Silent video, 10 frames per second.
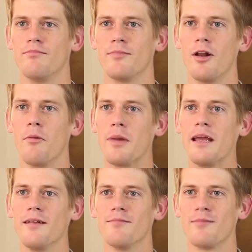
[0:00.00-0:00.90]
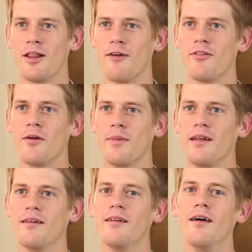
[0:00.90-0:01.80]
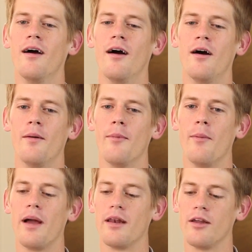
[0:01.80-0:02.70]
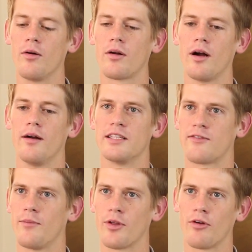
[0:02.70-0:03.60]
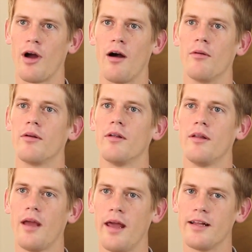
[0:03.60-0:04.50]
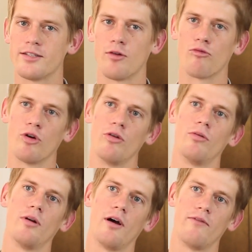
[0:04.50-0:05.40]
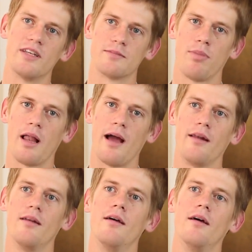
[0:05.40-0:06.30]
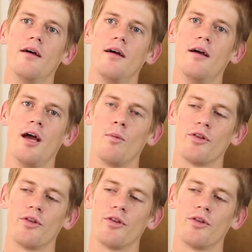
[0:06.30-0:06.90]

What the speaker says: You know, meat, they love their meat. But mandioca is from the ground, and it's a root of this plant. And